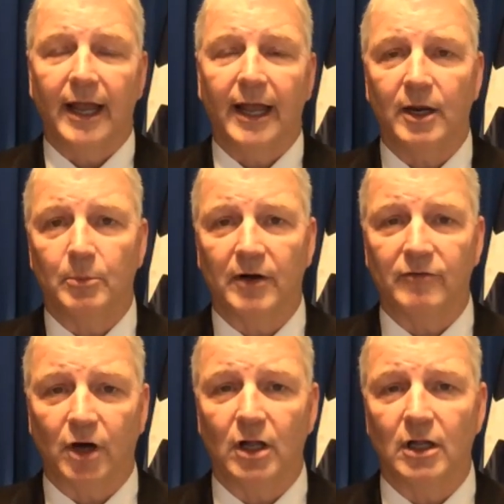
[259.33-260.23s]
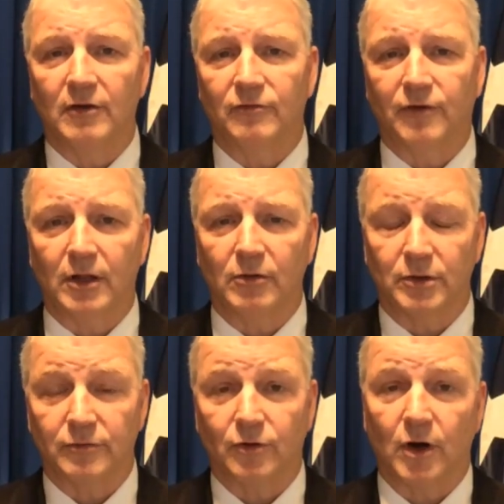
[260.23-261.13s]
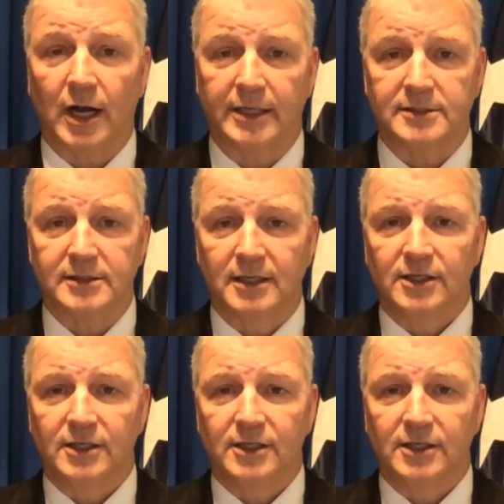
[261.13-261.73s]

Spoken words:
and above all, a follower of Christ.